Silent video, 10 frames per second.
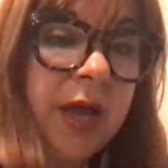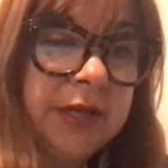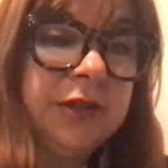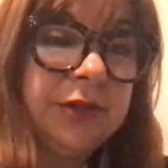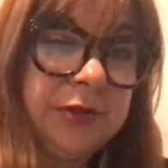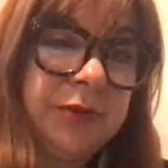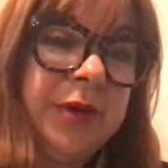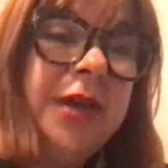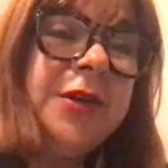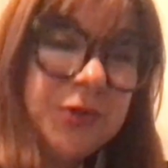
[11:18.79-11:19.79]
behind you
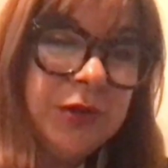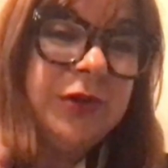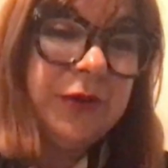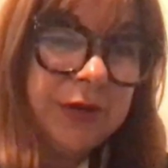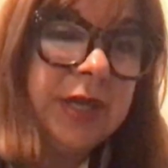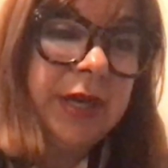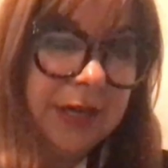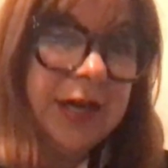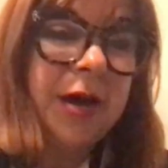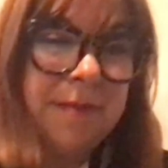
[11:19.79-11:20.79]
so you
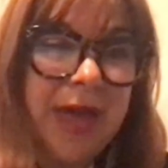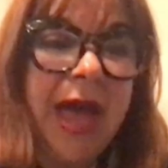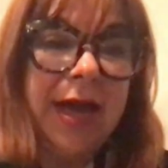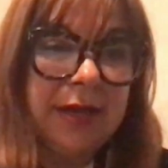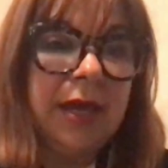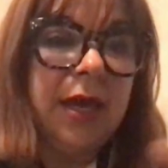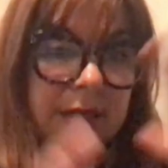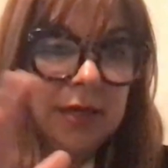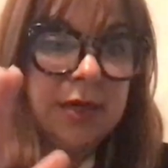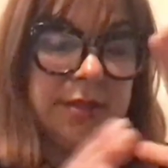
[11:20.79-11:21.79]
can come back
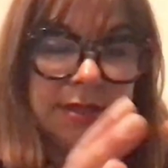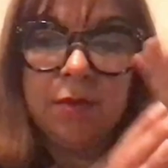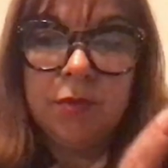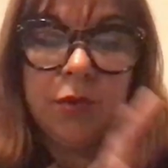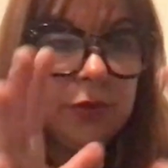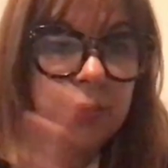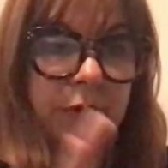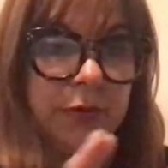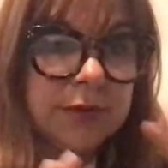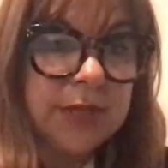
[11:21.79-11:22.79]
and assemble
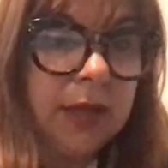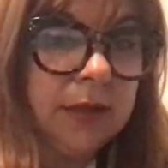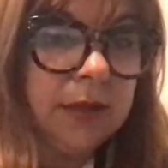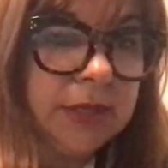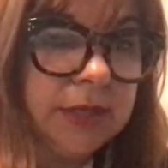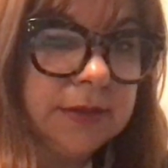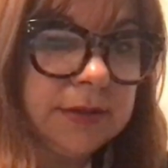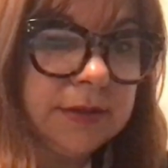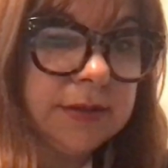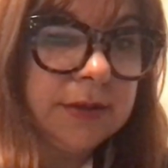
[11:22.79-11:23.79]
those elements